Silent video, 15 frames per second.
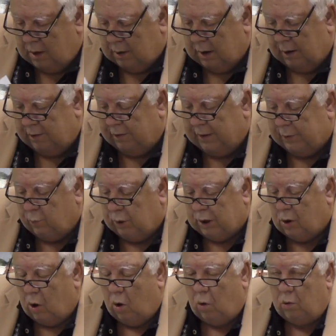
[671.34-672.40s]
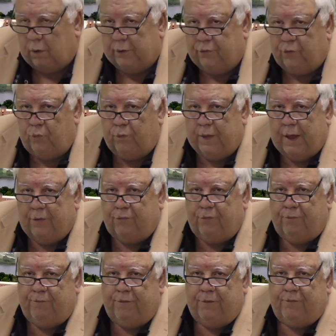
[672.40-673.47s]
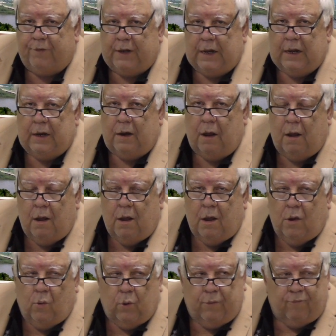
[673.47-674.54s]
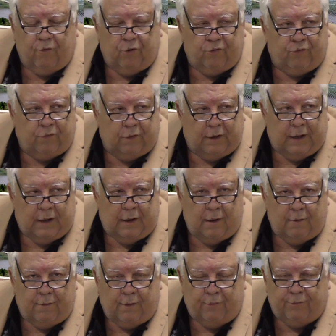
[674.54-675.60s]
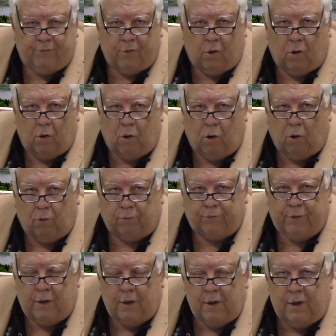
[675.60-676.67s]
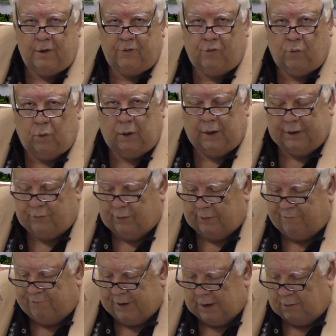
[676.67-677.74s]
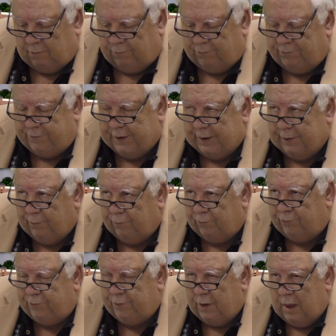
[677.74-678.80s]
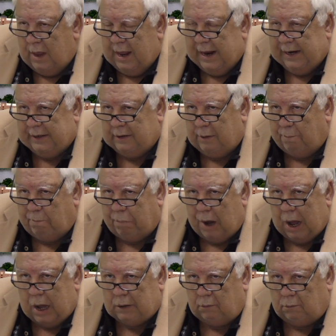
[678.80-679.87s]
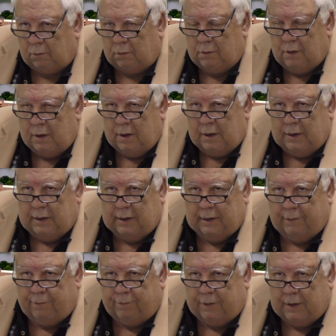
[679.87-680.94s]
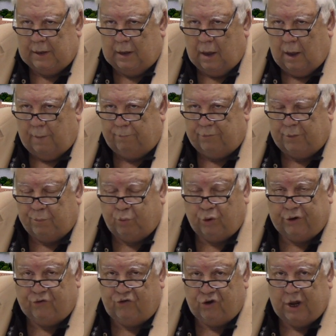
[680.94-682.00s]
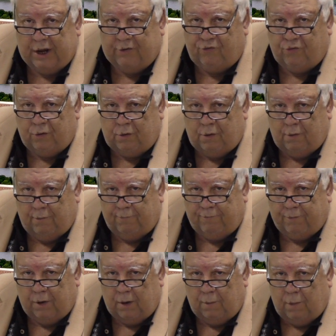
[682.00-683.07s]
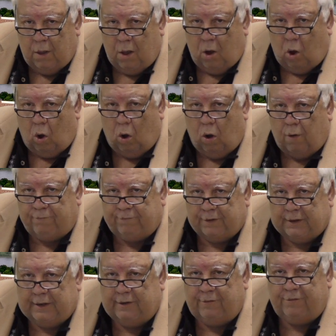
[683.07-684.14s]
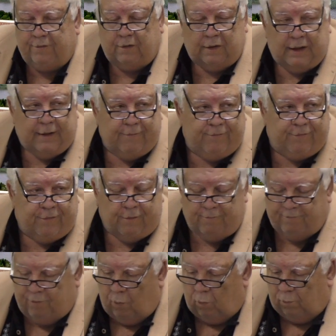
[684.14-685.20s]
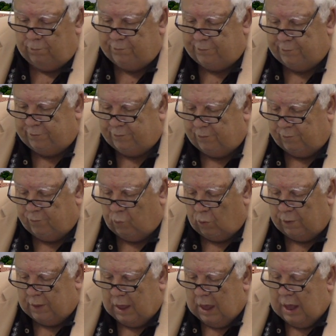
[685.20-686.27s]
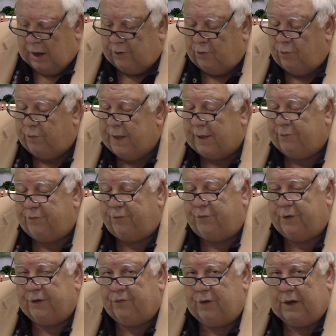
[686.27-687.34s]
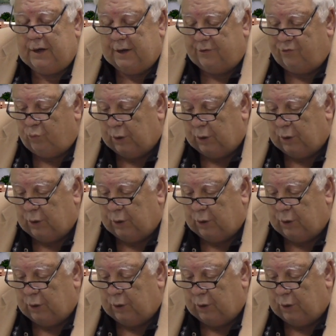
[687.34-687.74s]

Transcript: kind of thing. Recall in 2015, we virtually uh, saw a halt to electric vehicle sales, a debacle in the uh, depreciation of uh, off lease, leafs, and volts and so forth. 2016 has